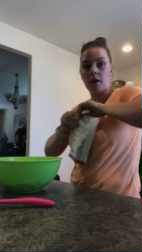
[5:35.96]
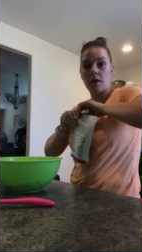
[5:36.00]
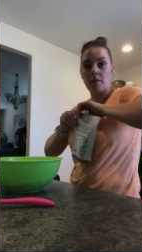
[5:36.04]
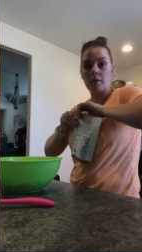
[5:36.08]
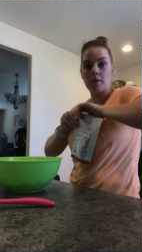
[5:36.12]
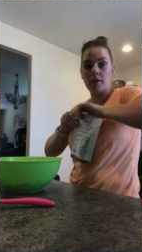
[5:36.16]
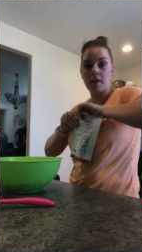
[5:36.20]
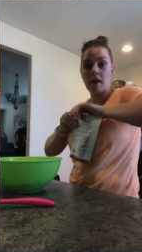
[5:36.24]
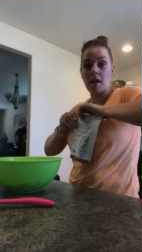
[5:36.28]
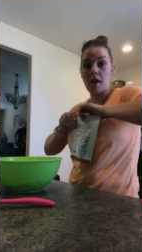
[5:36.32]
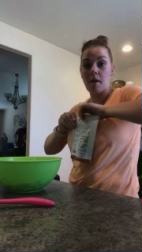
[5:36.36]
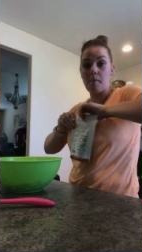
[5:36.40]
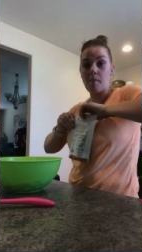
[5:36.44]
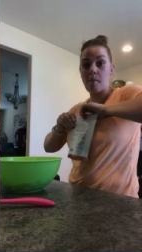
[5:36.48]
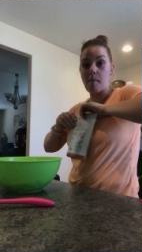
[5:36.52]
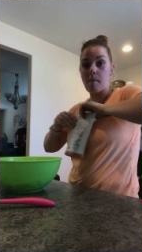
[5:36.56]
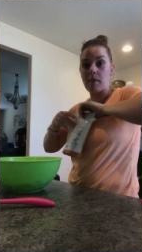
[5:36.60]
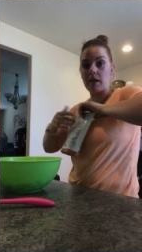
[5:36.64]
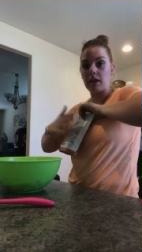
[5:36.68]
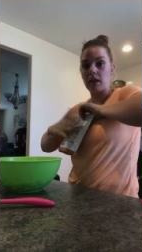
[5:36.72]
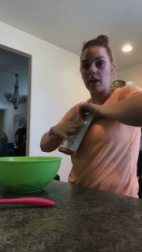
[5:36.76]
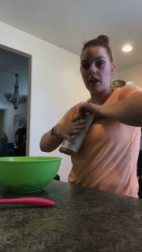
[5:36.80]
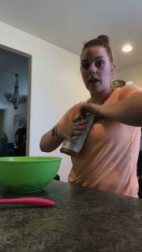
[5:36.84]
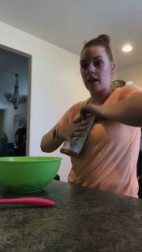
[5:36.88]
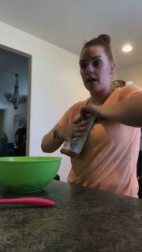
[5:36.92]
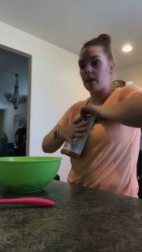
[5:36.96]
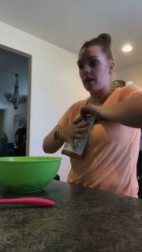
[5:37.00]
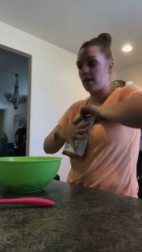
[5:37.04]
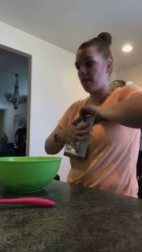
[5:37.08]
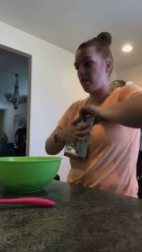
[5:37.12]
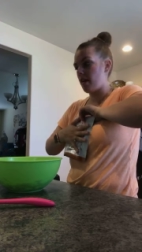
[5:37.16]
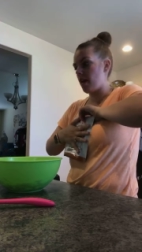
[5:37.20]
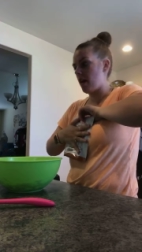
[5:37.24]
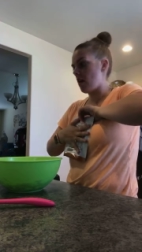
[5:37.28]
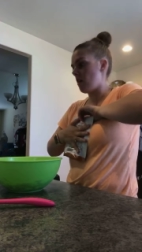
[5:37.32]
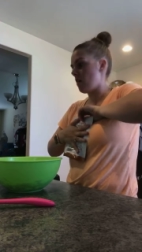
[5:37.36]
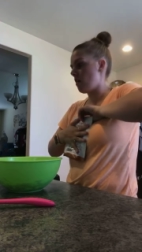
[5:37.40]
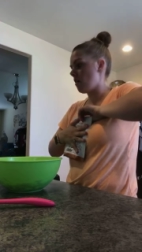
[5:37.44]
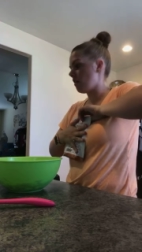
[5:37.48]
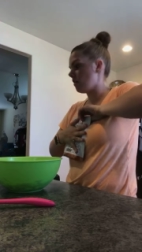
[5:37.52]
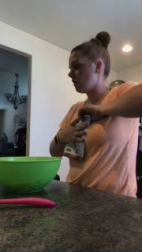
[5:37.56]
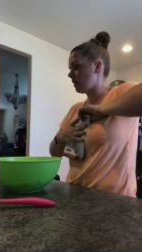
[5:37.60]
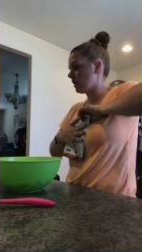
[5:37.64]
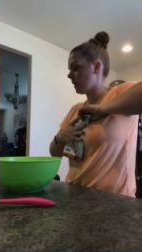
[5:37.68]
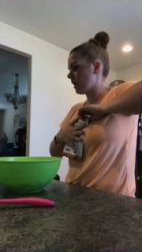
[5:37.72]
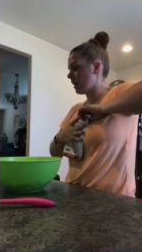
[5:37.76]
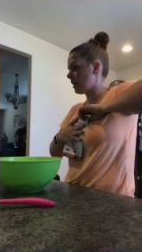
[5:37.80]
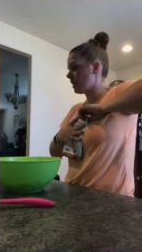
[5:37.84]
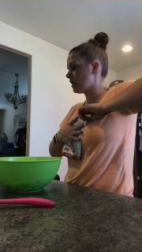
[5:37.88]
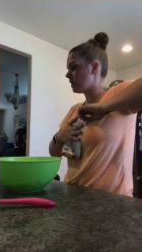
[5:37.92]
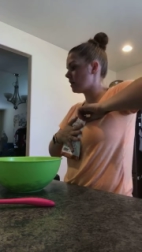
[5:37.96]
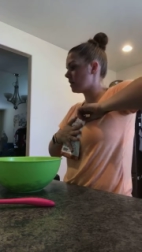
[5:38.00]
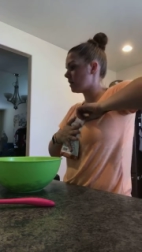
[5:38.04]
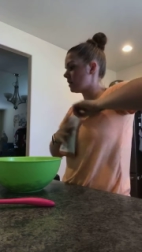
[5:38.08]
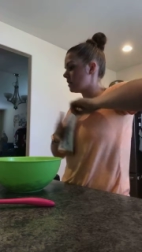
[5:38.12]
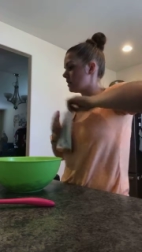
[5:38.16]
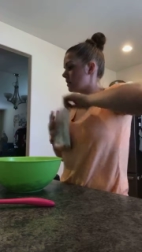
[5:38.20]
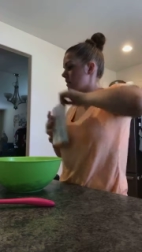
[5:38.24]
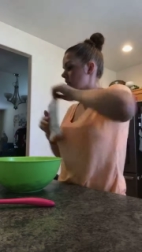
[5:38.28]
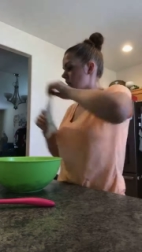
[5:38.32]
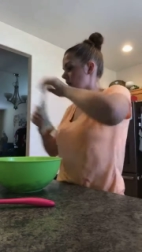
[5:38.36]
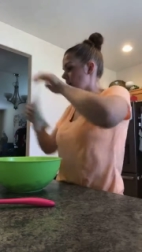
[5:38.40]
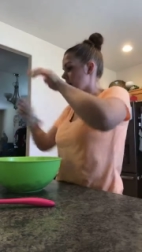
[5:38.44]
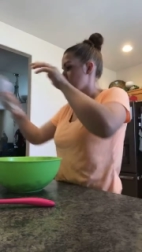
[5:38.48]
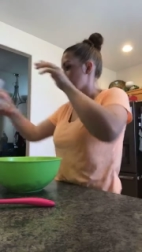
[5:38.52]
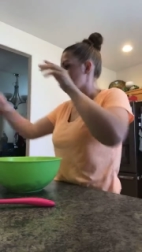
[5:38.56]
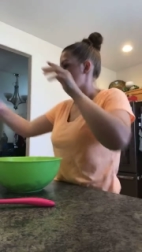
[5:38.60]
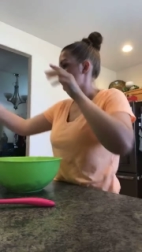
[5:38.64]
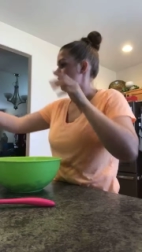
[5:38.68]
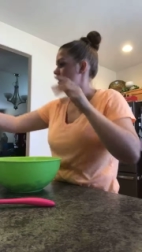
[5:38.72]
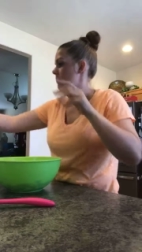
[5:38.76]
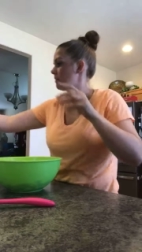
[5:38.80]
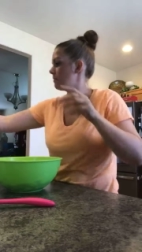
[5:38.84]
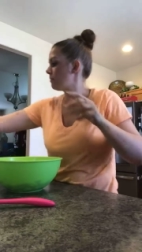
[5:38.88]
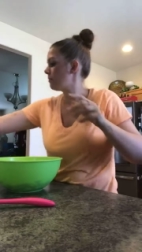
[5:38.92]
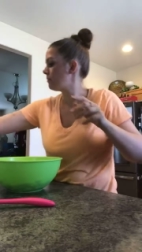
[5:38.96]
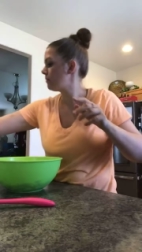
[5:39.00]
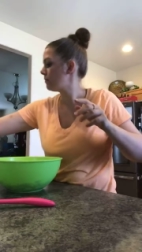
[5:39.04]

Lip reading: I'm gonna blend that all again together.